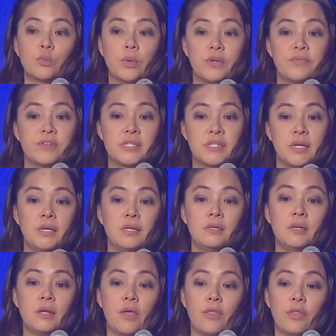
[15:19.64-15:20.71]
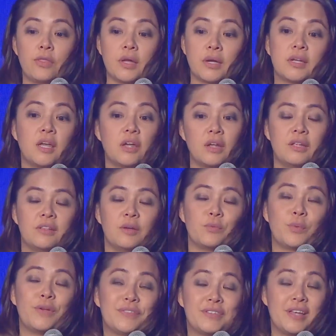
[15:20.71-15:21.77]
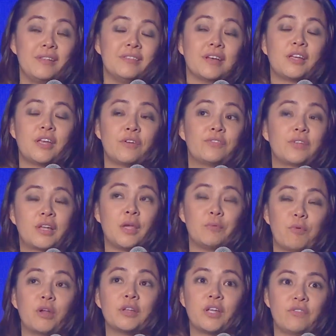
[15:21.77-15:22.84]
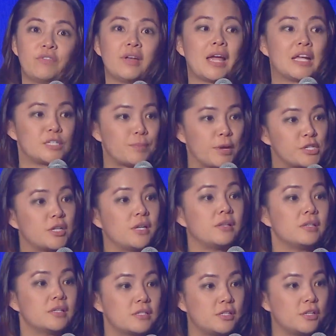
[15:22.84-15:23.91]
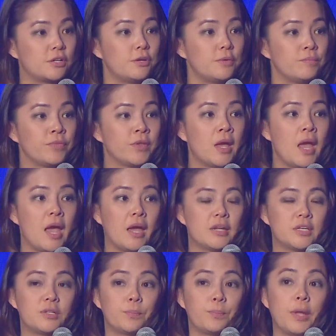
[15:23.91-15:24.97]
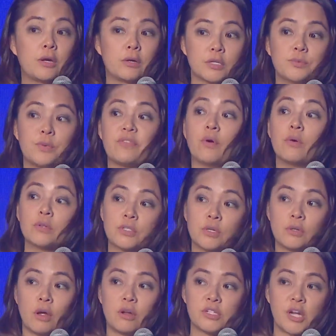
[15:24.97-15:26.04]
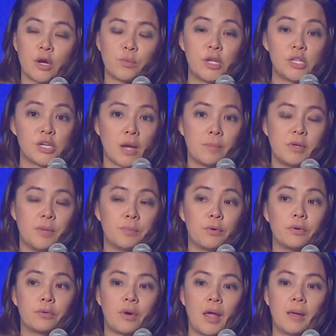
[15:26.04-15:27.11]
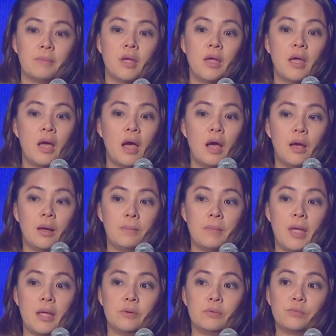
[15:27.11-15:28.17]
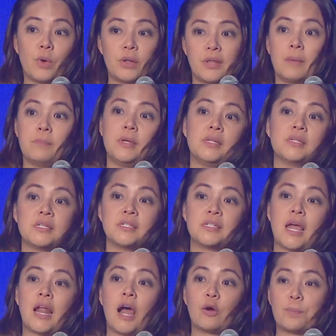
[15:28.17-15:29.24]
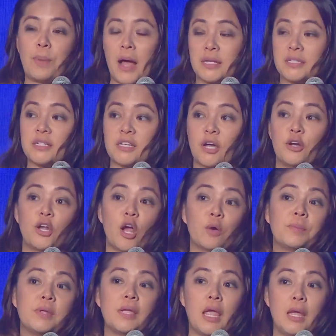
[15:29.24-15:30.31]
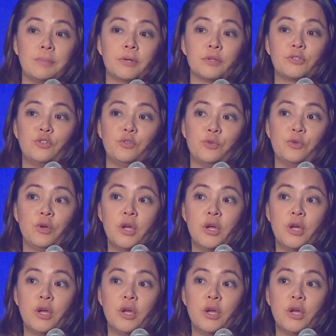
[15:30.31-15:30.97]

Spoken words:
we've seen the gift keep on giving, especially this year. And because we've also launched our WeChat mini program, and what that means is that our passes are now being able to